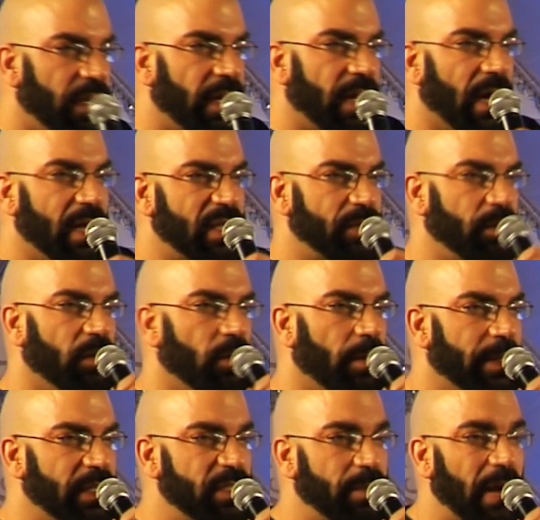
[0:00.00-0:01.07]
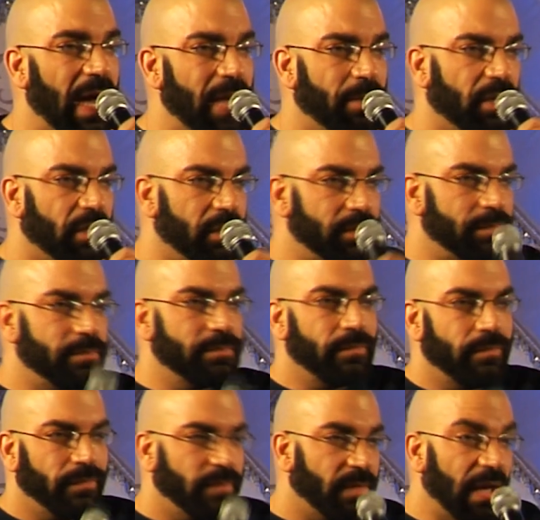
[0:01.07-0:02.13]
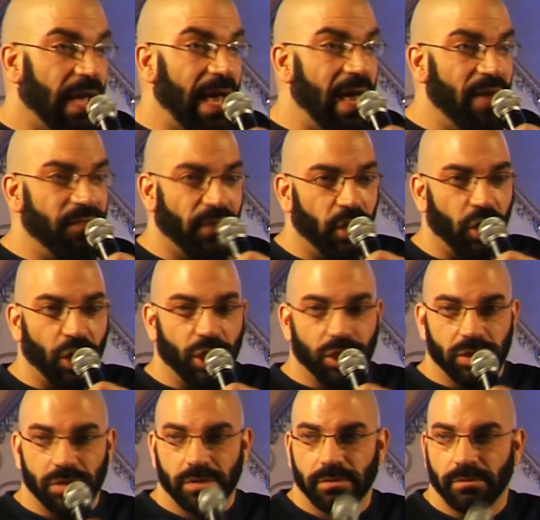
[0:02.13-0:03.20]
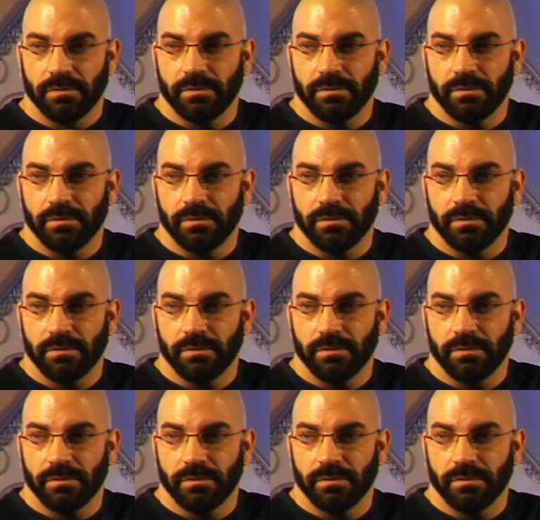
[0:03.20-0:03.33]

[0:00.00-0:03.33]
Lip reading: Sunday Gospel Women's Bible. Ever.